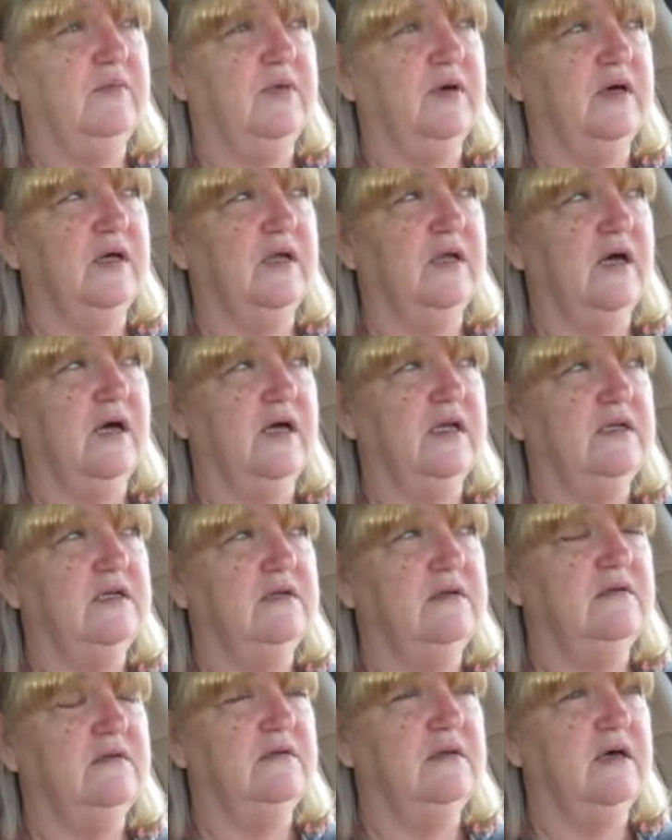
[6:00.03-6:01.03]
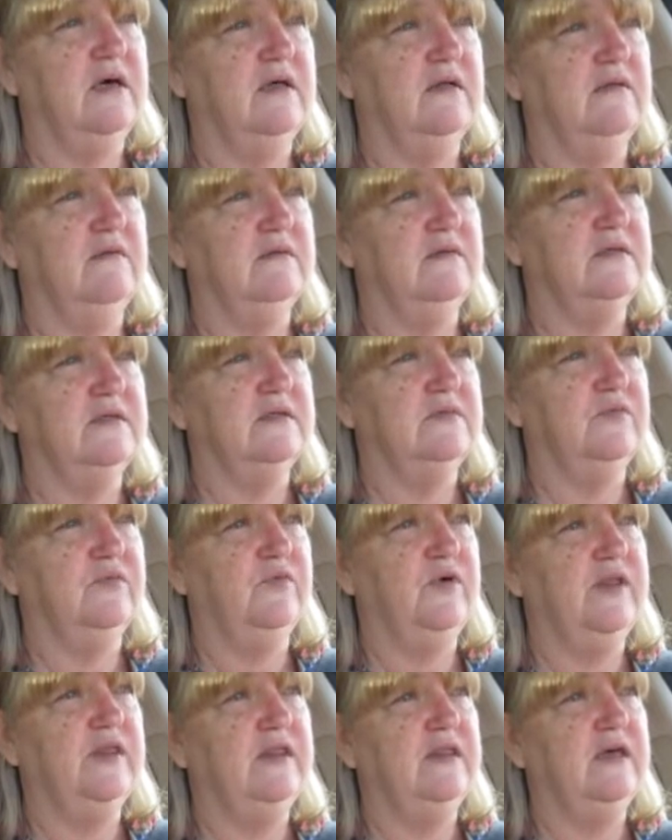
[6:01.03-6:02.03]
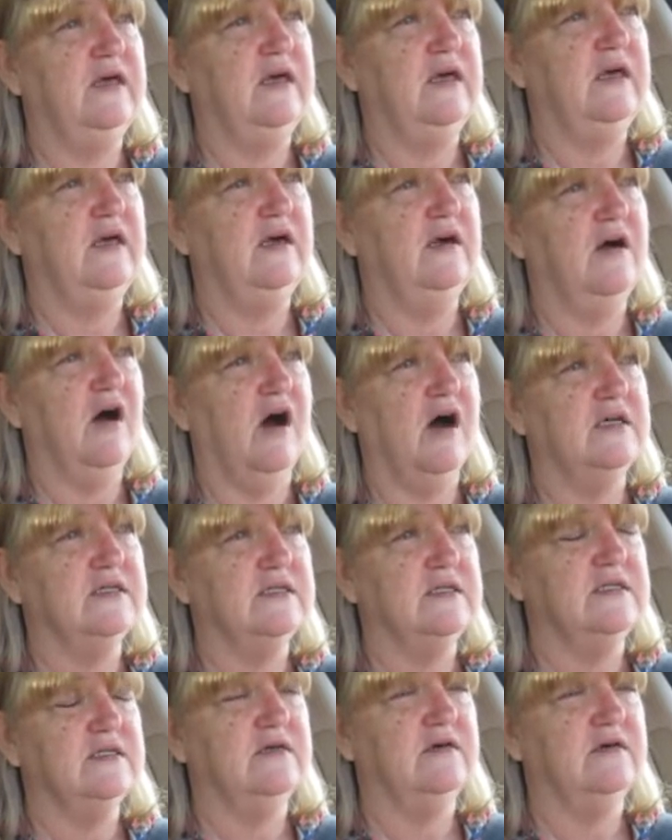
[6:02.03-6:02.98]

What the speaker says: but with the cost